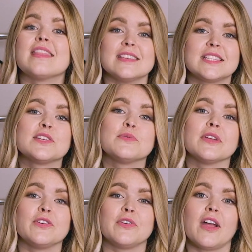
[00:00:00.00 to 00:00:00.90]
This is a
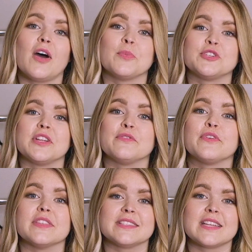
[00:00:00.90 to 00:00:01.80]
really great option
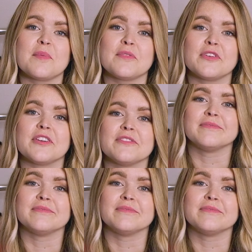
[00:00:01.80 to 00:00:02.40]
for this time of year.